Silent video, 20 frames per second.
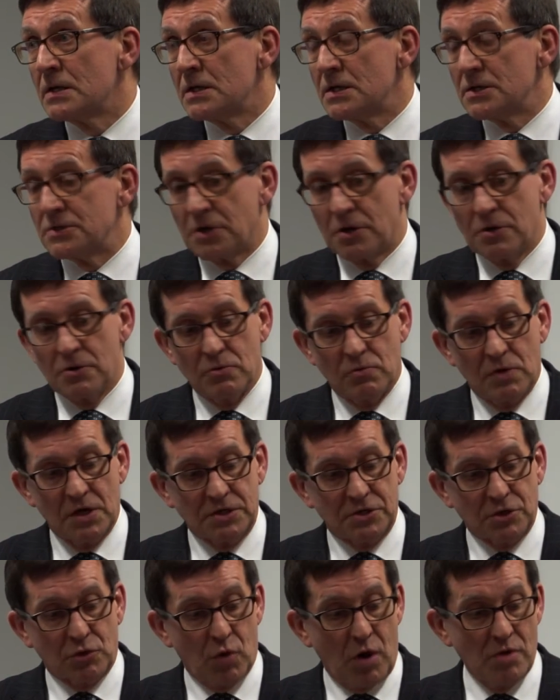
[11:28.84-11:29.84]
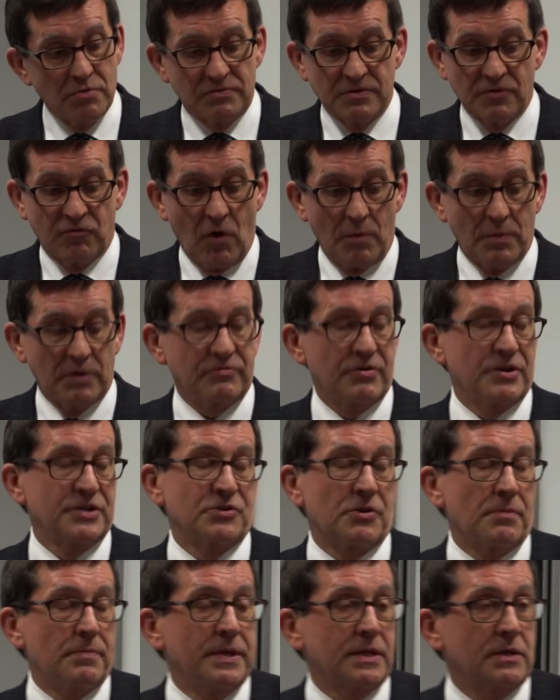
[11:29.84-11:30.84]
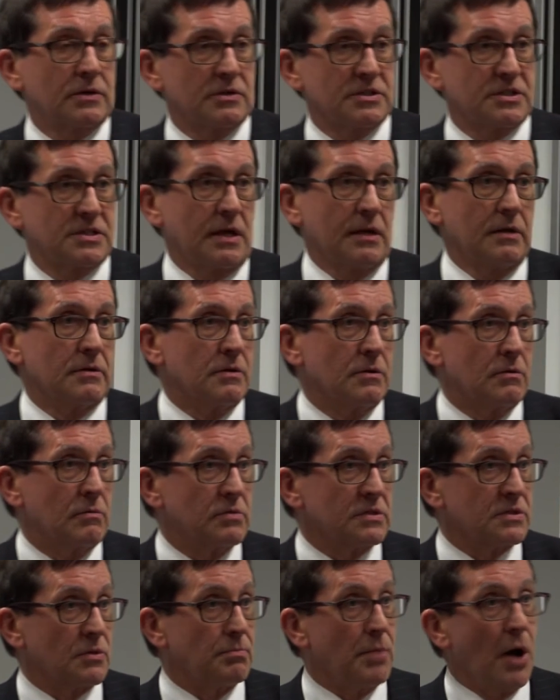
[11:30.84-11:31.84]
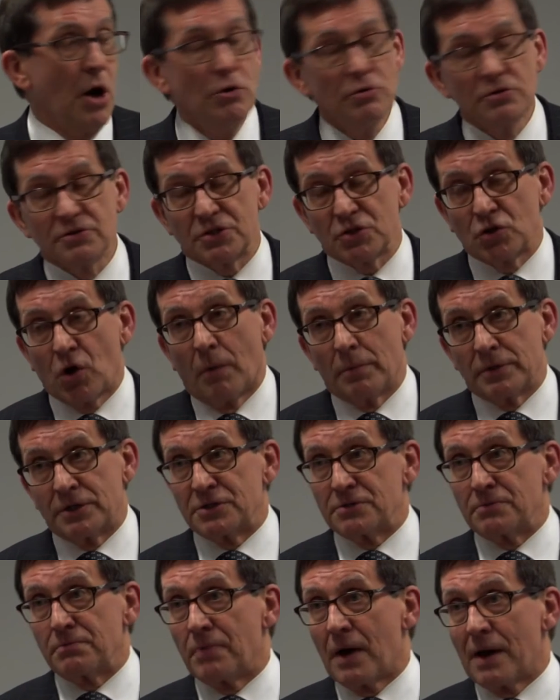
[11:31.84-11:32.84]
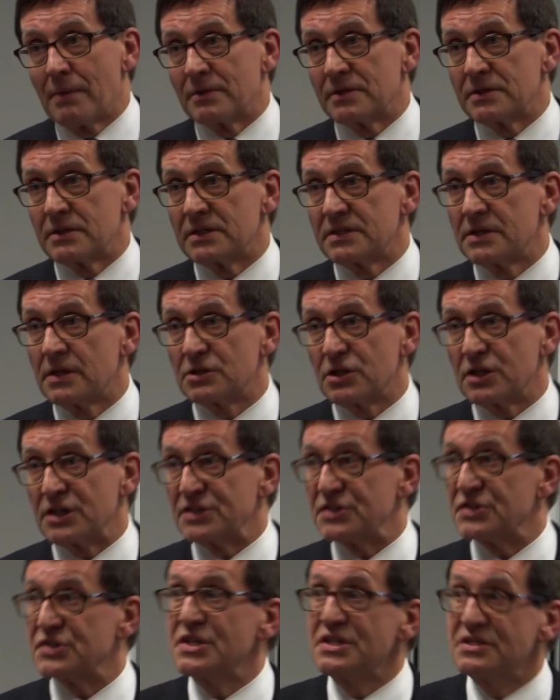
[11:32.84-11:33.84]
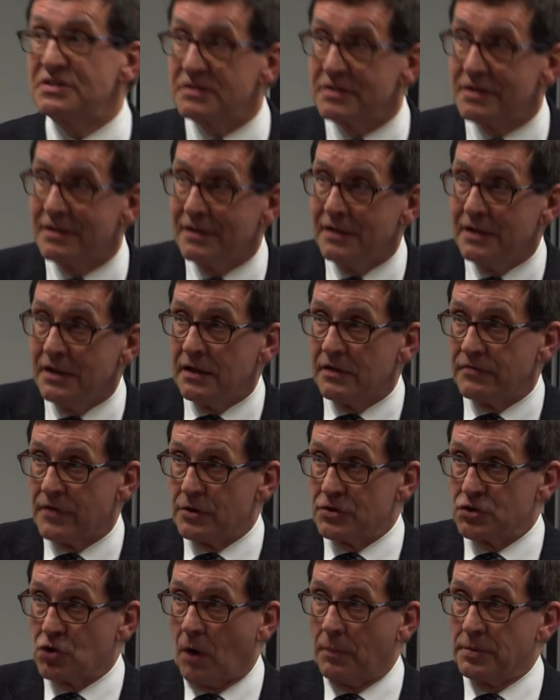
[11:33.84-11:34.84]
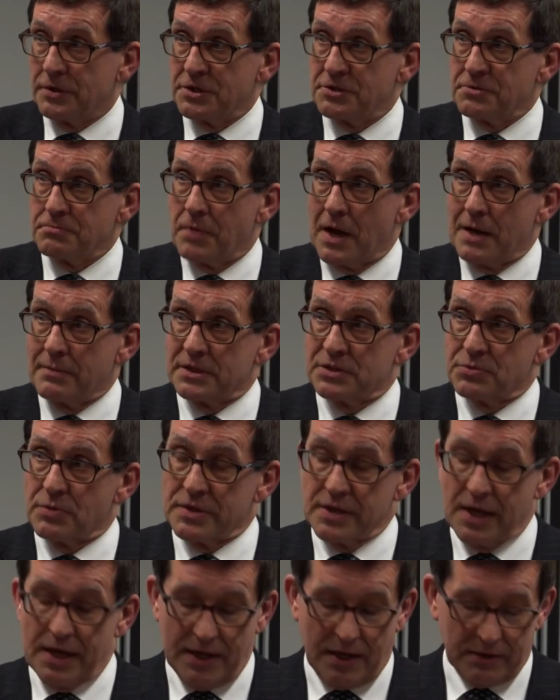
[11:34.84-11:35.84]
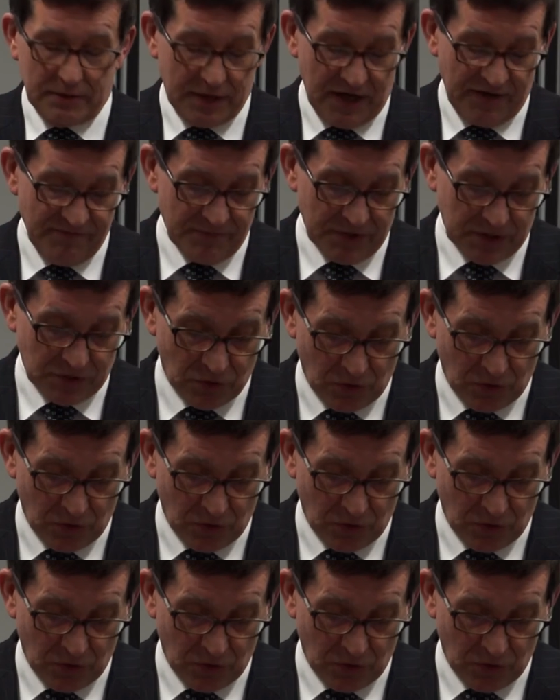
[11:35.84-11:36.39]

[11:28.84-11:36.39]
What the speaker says: So, to quote the former Treasurer Peter Costello, who was opposed to competition payments and essentially ceased those competition payments when the Howard government